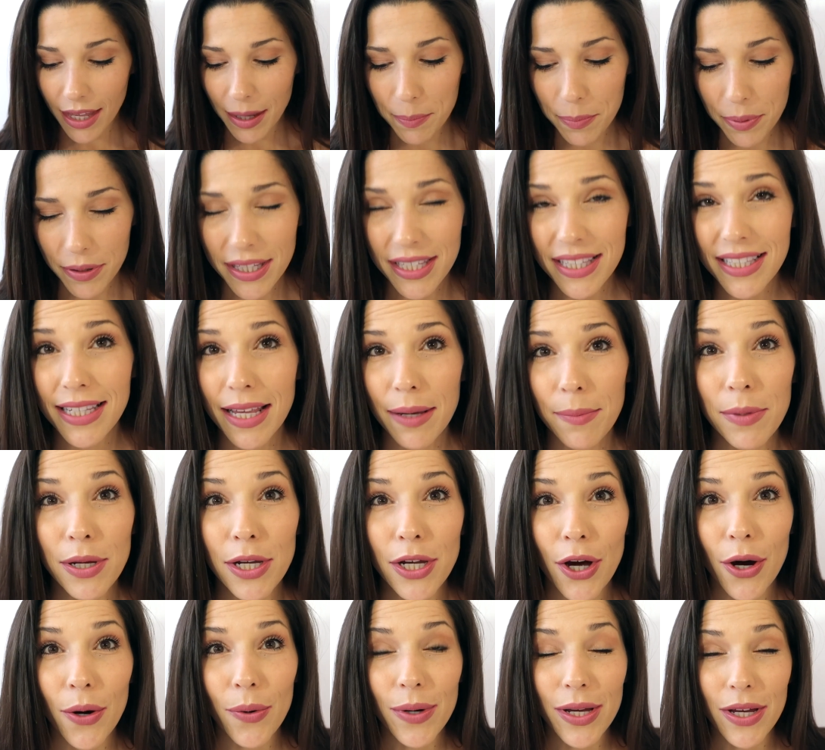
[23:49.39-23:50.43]
Please let me
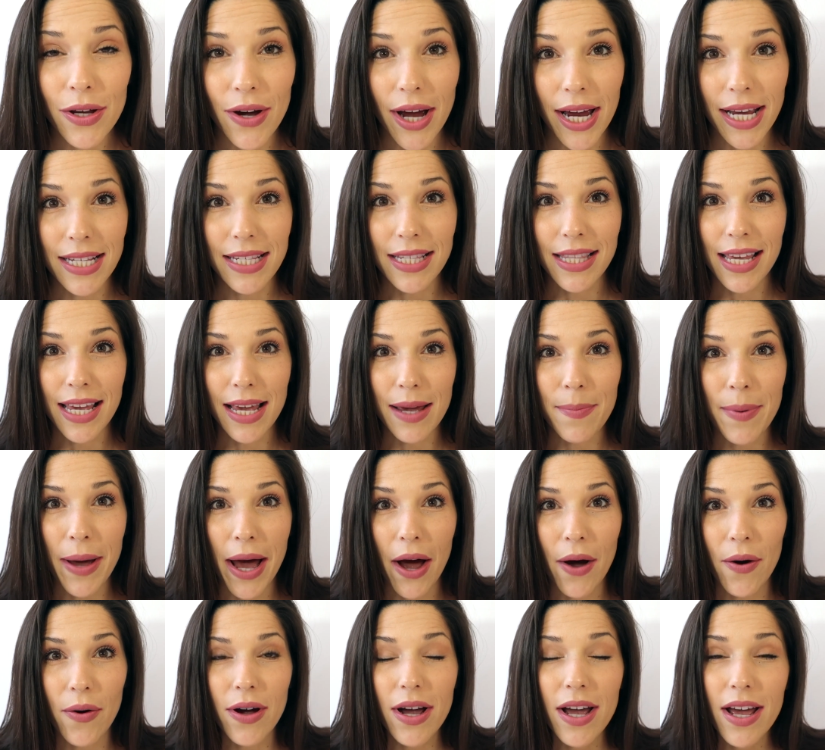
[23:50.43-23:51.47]
know what you guys think
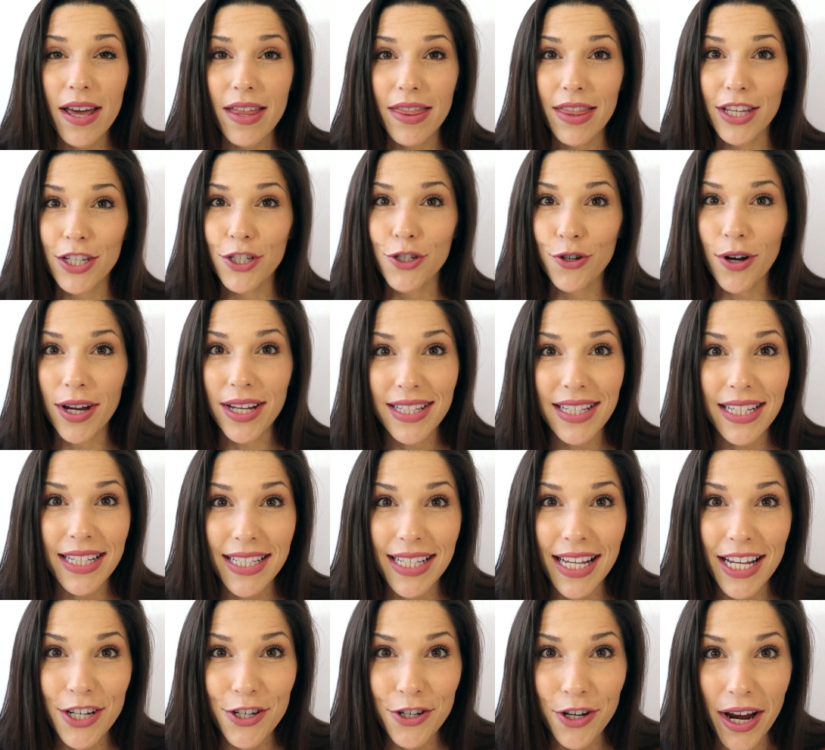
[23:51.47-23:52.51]
about the dresses
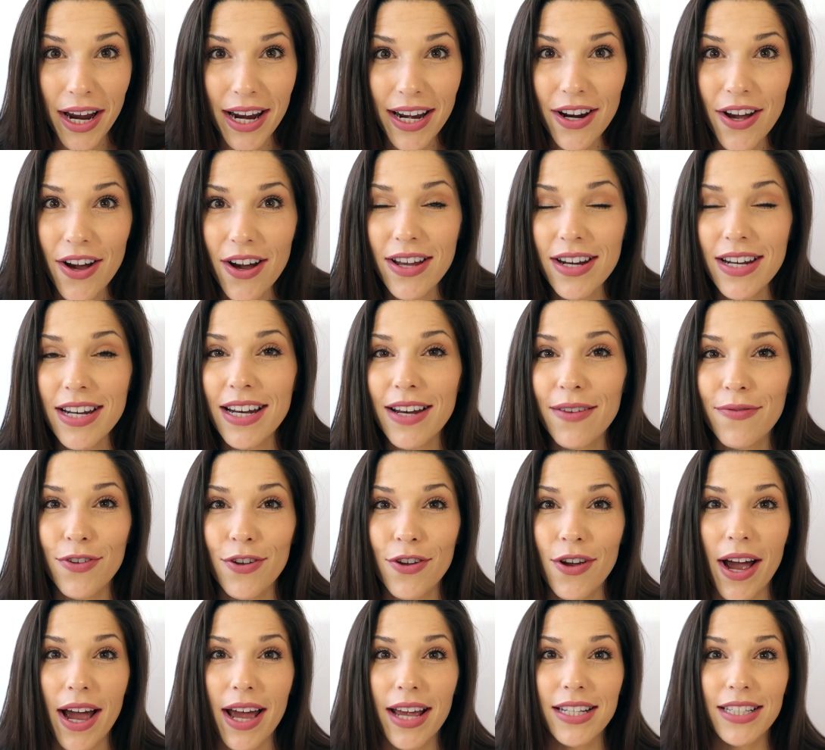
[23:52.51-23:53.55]
I tried on, and if you
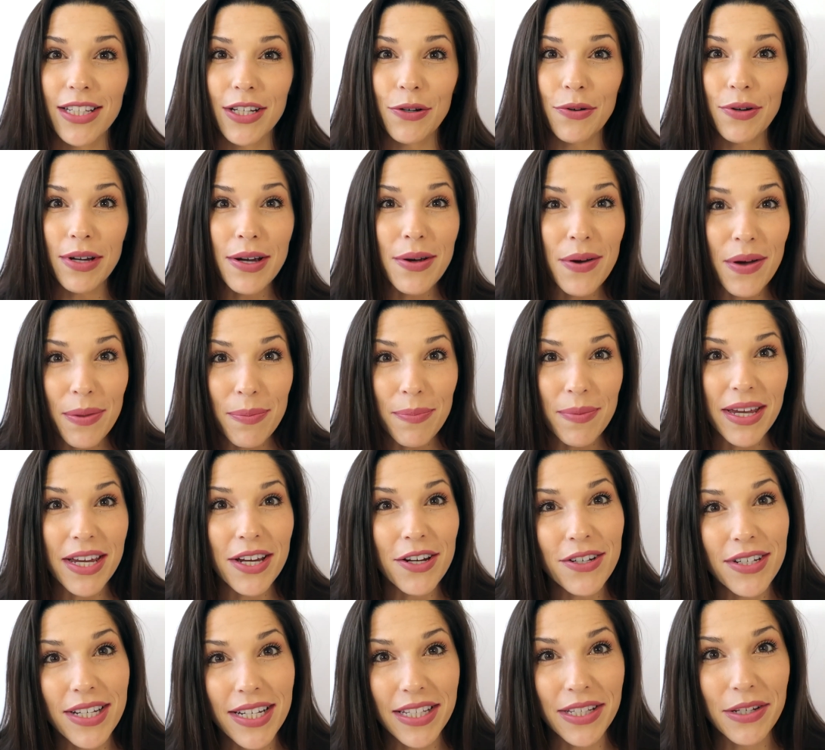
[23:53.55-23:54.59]
guys agree with me
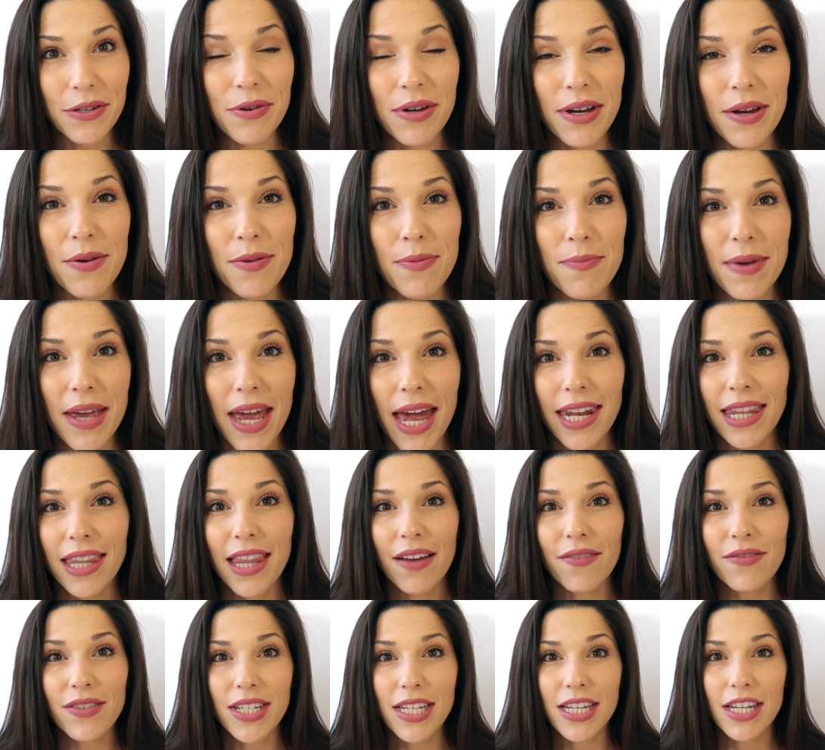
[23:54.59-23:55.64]
or disagree with me, I'd
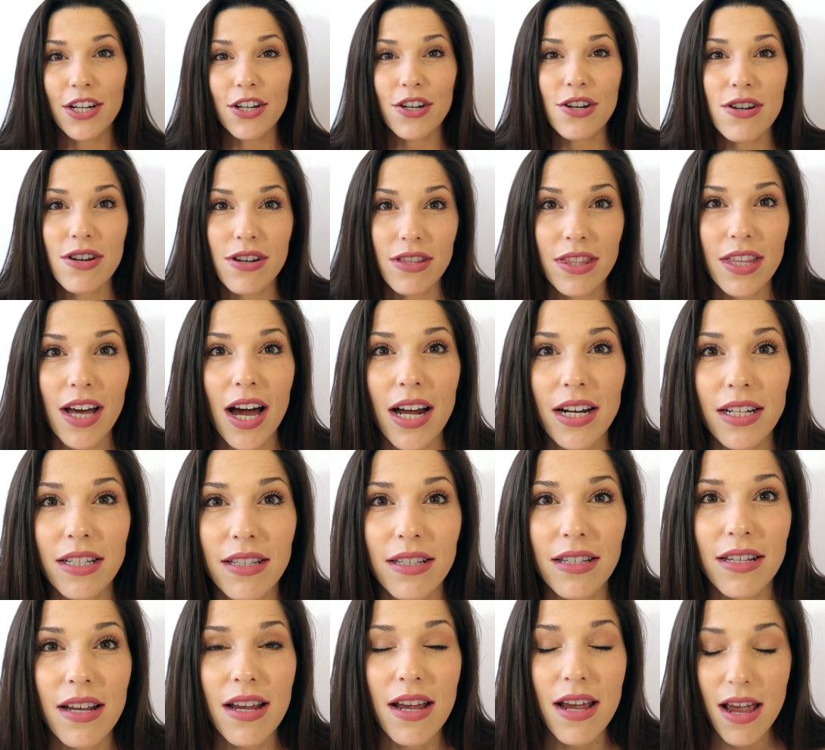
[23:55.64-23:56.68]
love to hear your
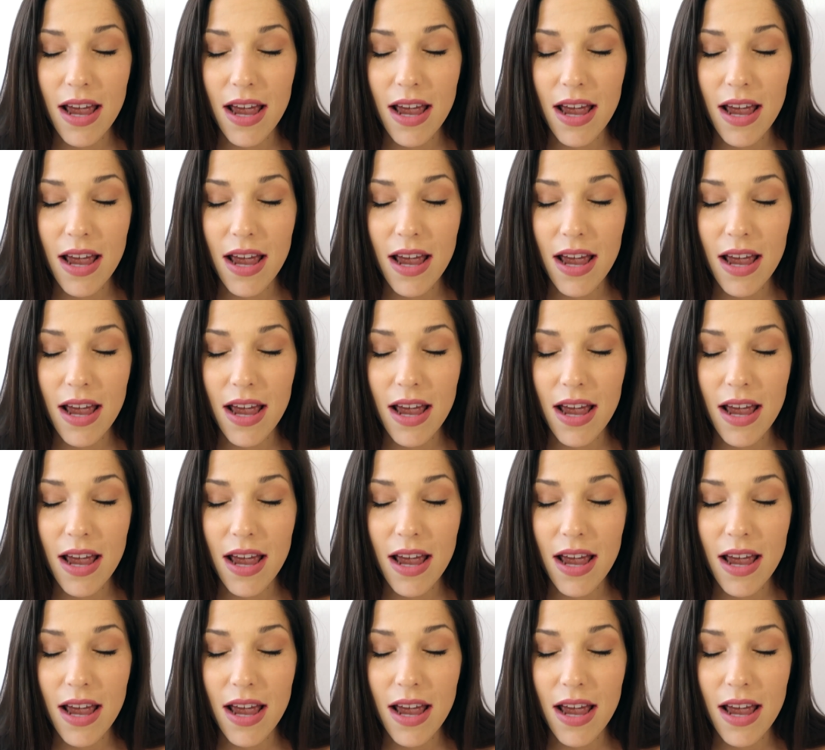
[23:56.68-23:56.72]
thoughts.